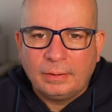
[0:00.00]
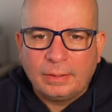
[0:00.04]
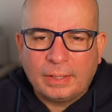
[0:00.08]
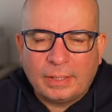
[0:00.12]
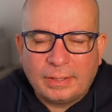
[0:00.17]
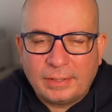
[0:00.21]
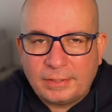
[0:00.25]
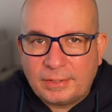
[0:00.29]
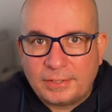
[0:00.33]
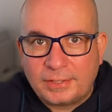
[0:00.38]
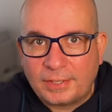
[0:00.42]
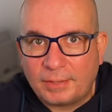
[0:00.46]
Now,
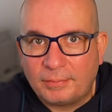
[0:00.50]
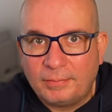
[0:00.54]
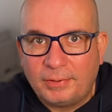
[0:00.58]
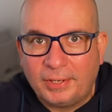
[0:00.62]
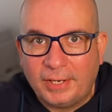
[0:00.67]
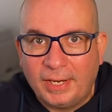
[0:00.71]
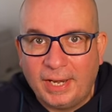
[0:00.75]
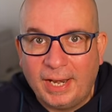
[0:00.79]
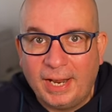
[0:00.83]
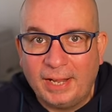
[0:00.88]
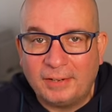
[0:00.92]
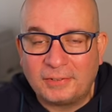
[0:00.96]
this is
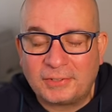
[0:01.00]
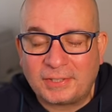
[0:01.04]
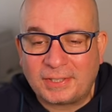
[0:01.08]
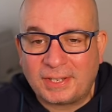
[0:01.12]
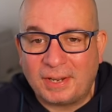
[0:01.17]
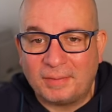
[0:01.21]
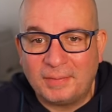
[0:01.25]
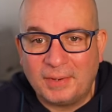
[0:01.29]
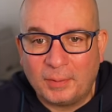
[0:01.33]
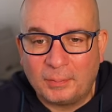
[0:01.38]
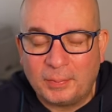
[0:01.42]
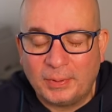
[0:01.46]
something else
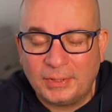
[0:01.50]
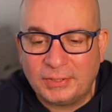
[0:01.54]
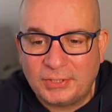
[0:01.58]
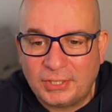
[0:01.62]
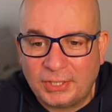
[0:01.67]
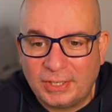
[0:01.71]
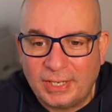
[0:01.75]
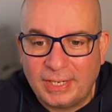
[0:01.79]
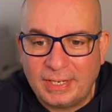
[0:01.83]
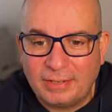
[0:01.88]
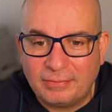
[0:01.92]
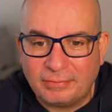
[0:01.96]
coming up at
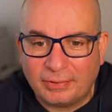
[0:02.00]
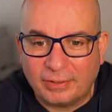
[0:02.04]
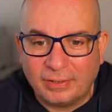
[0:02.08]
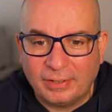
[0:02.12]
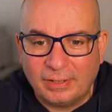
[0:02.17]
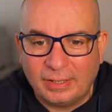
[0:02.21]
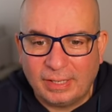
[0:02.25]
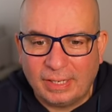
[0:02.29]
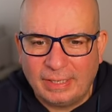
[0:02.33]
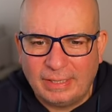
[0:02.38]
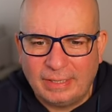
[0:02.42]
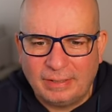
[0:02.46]
Geneva,
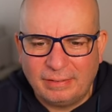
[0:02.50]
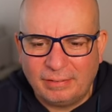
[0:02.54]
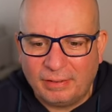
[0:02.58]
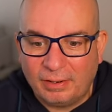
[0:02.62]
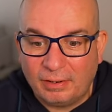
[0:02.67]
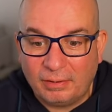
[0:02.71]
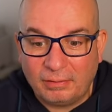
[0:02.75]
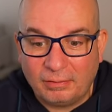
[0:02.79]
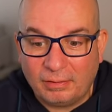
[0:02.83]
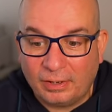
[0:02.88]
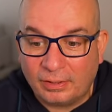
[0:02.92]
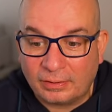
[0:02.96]
and
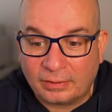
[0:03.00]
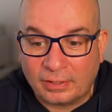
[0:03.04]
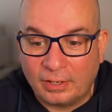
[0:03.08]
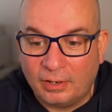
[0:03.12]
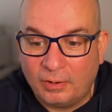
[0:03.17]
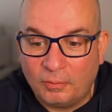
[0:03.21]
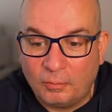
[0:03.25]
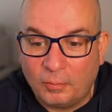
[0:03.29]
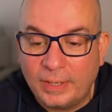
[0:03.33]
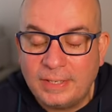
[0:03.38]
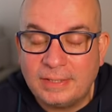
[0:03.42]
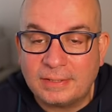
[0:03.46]
I
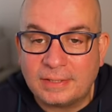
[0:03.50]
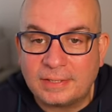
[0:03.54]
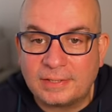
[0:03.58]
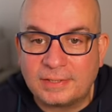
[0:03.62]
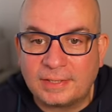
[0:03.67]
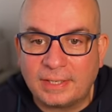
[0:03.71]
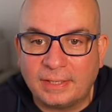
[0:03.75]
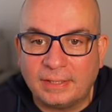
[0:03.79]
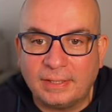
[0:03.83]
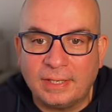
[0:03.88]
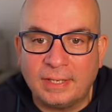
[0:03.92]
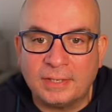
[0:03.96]
can't wait to
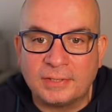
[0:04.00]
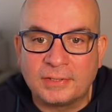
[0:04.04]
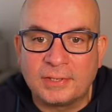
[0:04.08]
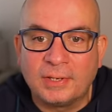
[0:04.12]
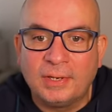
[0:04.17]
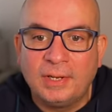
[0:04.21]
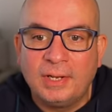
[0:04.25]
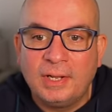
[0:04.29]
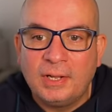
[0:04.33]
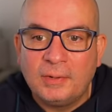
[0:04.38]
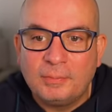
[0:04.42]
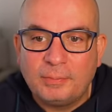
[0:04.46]
see this.
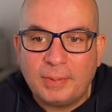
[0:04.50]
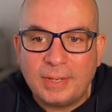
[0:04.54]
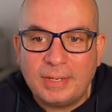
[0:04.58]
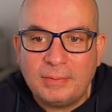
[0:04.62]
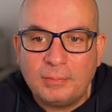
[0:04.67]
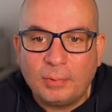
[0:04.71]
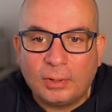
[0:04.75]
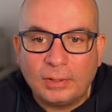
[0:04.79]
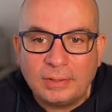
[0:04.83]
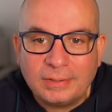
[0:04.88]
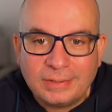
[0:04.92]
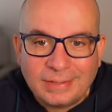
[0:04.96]

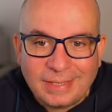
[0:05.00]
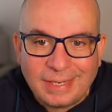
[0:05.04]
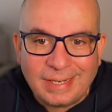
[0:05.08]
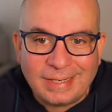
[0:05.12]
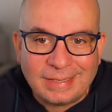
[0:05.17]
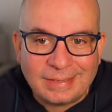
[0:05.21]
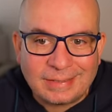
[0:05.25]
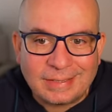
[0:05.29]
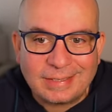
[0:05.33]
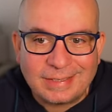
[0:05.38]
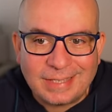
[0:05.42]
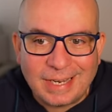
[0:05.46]

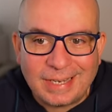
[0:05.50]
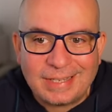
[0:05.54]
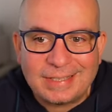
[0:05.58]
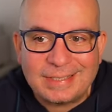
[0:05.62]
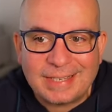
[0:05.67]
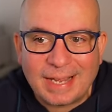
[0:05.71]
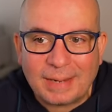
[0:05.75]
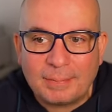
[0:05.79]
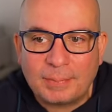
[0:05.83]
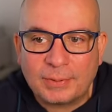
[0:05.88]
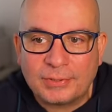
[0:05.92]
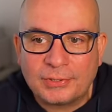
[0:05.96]
BYD to test
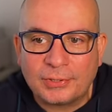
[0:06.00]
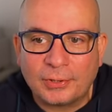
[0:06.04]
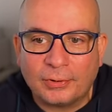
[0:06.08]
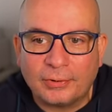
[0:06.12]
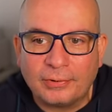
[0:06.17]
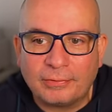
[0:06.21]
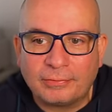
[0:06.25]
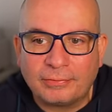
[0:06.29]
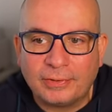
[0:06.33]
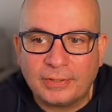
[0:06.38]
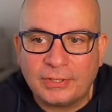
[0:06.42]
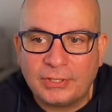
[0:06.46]

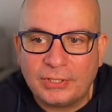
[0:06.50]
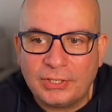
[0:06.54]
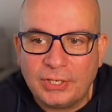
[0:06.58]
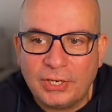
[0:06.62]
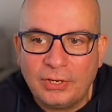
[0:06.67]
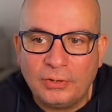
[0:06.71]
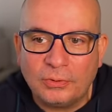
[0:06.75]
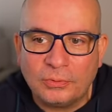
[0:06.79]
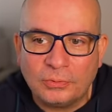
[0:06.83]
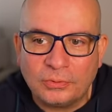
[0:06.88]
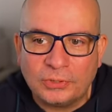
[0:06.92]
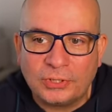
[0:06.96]
appetite for
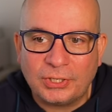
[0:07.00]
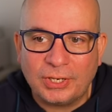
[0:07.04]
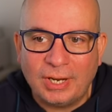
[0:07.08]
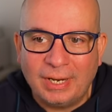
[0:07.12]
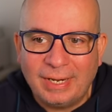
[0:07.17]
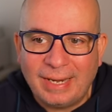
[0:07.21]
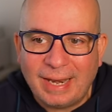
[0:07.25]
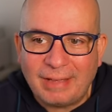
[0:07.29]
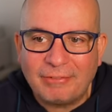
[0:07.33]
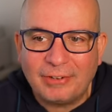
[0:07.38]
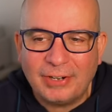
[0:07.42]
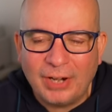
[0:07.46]
huge
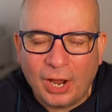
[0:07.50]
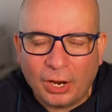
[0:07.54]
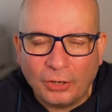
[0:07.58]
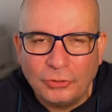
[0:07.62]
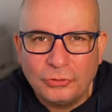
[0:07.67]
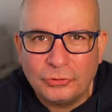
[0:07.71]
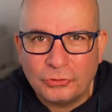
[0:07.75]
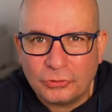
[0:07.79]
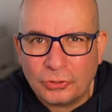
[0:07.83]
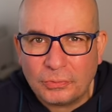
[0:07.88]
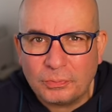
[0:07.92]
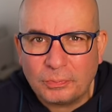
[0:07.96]

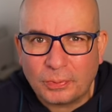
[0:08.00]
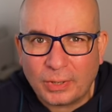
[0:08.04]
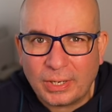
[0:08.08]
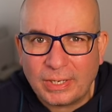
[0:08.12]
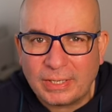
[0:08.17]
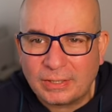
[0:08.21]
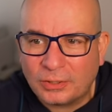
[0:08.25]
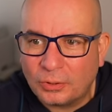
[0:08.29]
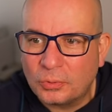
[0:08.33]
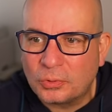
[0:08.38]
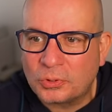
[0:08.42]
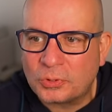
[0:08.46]
1100
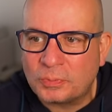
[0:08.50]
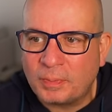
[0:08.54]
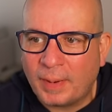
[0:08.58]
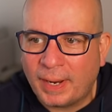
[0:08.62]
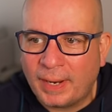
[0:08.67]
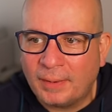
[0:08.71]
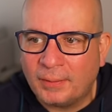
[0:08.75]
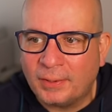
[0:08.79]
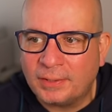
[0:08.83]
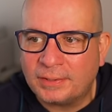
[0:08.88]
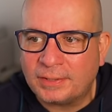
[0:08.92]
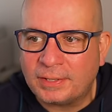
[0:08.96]
brake
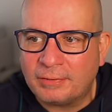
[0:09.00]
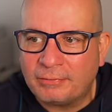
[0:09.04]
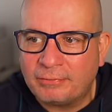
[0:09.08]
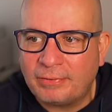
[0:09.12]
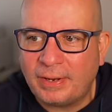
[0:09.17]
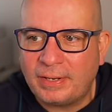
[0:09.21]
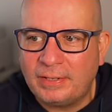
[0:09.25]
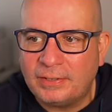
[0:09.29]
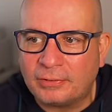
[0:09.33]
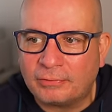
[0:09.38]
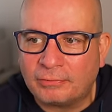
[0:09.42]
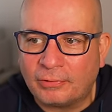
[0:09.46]
horsepower
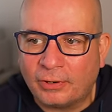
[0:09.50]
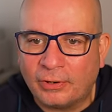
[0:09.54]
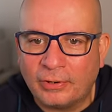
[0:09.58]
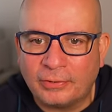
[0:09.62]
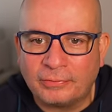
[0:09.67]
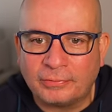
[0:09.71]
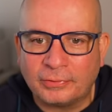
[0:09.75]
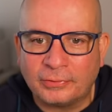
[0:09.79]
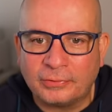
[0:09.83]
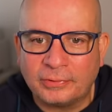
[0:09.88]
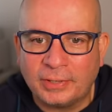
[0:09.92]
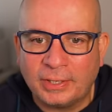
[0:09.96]
Defender
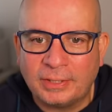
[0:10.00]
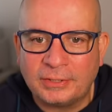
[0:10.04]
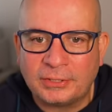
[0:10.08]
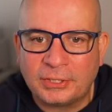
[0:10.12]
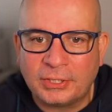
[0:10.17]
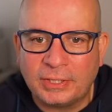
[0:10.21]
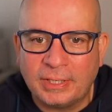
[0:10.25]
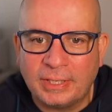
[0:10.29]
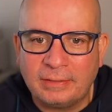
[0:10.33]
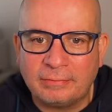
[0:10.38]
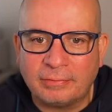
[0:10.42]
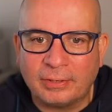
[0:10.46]
rival at
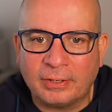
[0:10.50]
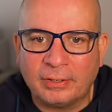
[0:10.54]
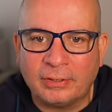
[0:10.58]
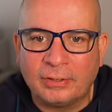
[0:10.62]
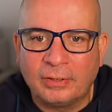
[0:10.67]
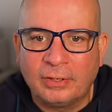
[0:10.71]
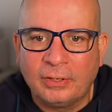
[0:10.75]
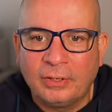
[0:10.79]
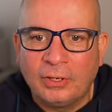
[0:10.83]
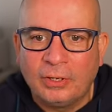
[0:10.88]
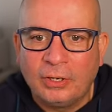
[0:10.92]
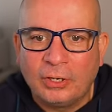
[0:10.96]
Geneva.
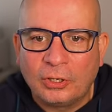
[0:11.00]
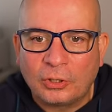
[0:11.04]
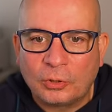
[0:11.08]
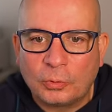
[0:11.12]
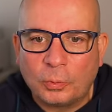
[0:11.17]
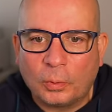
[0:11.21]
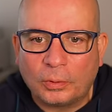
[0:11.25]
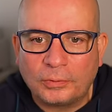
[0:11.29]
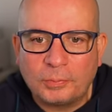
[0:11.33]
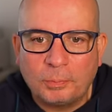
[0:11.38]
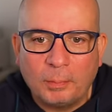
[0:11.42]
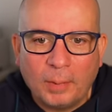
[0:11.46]

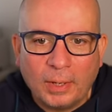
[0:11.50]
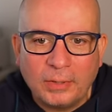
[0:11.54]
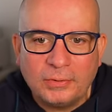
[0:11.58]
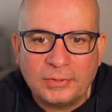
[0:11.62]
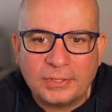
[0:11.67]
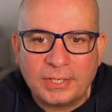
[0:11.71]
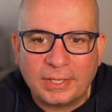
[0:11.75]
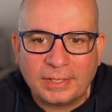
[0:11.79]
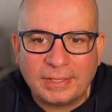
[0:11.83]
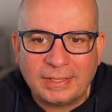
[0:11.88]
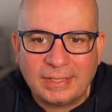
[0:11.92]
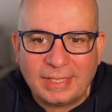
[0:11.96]
Quad
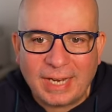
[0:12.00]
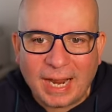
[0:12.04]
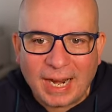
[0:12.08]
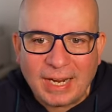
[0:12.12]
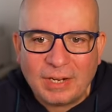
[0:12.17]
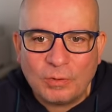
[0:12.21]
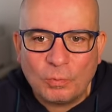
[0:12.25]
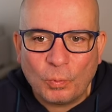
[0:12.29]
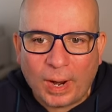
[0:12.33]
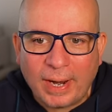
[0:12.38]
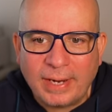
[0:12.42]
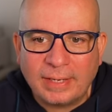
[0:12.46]
motor
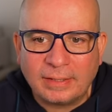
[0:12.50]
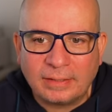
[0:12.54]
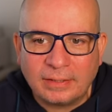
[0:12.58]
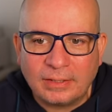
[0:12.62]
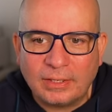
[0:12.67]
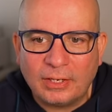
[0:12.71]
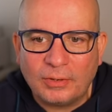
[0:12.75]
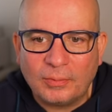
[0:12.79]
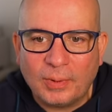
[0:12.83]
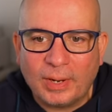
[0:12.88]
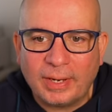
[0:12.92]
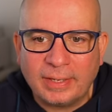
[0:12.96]
Yang Wang
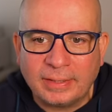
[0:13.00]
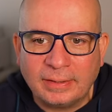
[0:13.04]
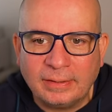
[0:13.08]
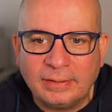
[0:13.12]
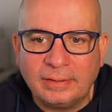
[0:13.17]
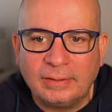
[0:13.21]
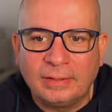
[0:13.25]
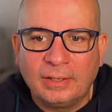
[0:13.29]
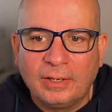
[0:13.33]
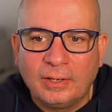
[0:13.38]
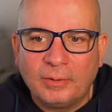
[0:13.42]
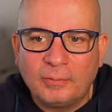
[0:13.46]
U8
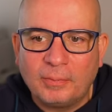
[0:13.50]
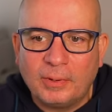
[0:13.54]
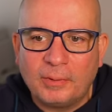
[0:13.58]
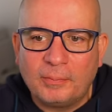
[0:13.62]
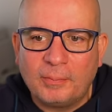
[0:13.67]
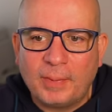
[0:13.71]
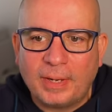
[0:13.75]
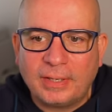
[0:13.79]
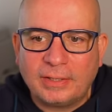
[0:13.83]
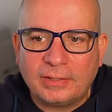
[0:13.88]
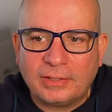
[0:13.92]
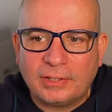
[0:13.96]
will
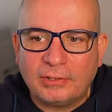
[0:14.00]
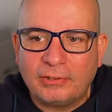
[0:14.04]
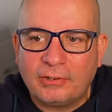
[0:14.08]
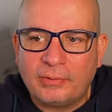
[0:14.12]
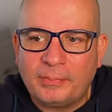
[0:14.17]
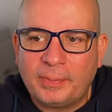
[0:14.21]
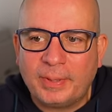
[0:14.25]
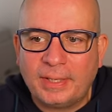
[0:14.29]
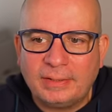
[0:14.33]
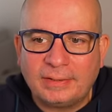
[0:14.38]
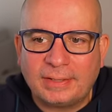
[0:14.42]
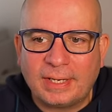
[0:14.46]
make
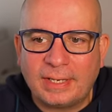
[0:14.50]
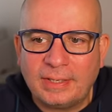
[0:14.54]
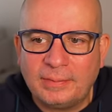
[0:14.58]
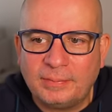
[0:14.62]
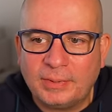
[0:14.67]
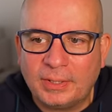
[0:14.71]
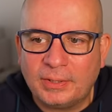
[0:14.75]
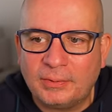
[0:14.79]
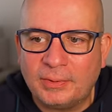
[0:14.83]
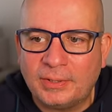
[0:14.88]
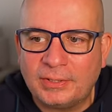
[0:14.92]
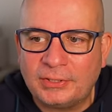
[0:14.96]
European
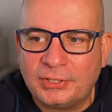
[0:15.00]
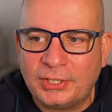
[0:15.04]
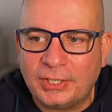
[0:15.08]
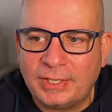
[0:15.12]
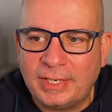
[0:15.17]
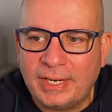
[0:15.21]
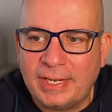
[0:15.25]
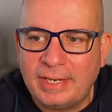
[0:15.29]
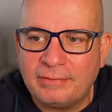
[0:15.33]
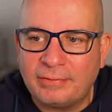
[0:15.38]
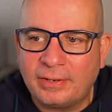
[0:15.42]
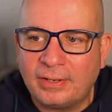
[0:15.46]
debut at
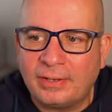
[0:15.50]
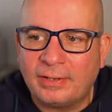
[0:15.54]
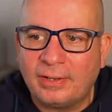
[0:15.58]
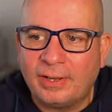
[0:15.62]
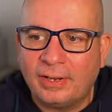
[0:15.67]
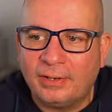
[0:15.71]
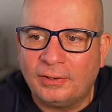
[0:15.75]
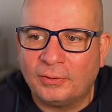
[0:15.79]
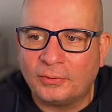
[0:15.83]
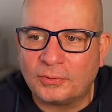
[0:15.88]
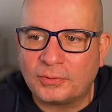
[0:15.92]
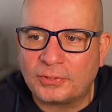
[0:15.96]
Geneva
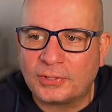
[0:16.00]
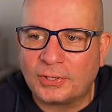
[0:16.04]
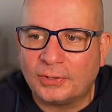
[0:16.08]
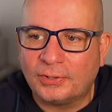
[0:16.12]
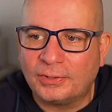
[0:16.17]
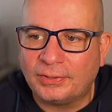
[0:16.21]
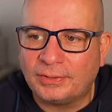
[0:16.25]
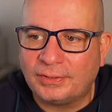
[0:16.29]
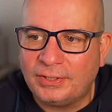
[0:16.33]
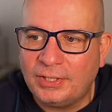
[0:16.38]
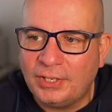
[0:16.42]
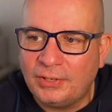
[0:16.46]

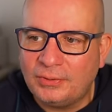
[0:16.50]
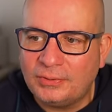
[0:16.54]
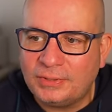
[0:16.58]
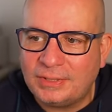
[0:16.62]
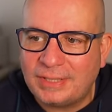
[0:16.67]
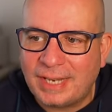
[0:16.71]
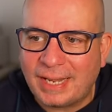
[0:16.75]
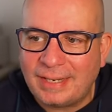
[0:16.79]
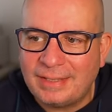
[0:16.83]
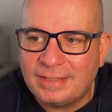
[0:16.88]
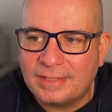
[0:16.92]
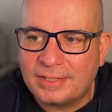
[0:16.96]
alongside new
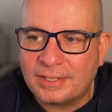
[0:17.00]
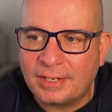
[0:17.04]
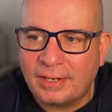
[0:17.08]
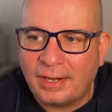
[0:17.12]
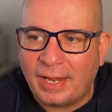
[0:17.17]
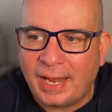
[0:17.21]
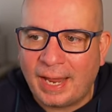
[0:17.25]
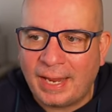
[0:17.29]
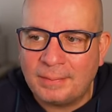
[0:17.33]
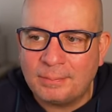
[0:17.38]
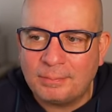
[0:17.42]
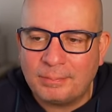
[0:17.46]
Denza
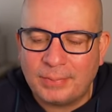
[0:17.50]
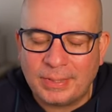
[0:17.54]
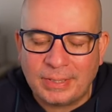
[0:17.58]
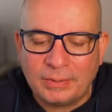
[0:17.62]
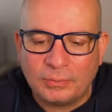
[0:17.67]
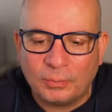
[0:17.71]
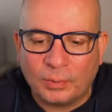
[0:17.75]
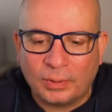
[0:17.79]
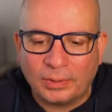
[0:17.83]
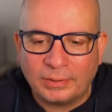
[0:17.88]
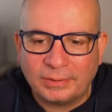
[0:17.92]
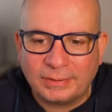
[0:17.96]
and
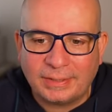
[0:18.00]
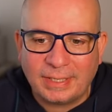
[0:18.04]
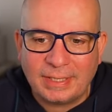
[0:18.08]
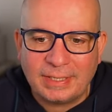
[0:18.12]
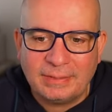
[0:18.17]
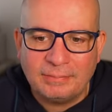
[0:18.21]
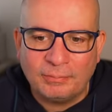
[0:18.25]
BYD